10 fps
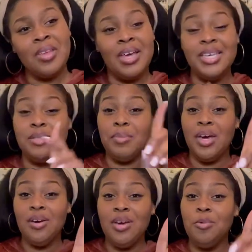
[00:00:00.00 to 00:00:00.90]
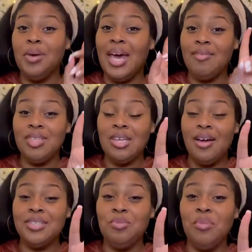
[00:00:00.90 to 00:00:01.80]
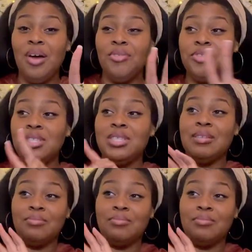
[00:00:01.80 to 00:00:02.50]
He's married. We haven't talked in months.